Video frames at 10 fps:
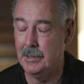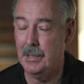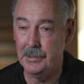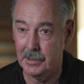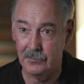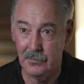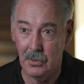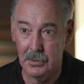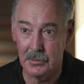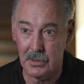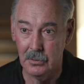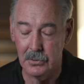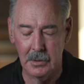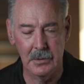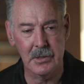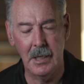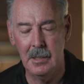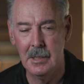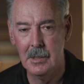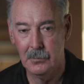and you can find a solution. So
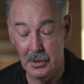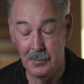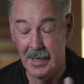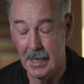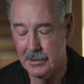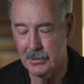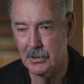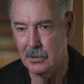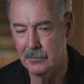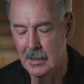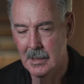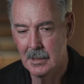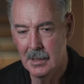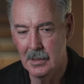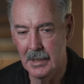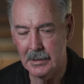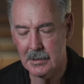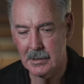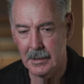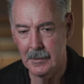repass itself. And
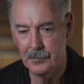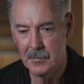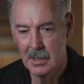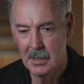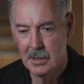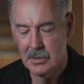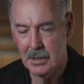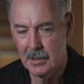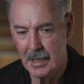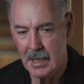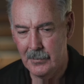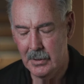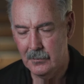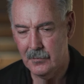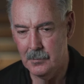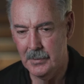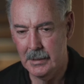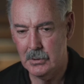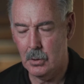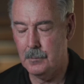that's, so the Army for
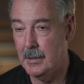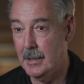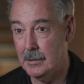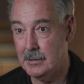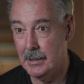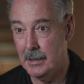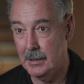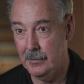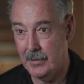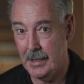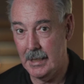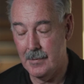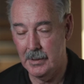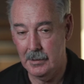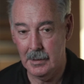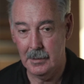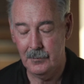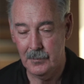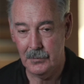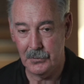me taught me that if they gave me
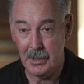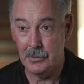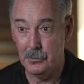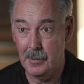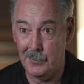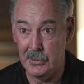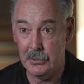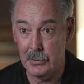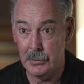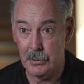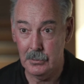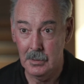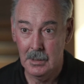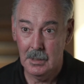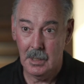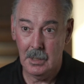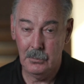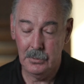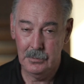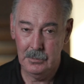300 repetitions to, I
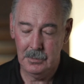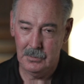would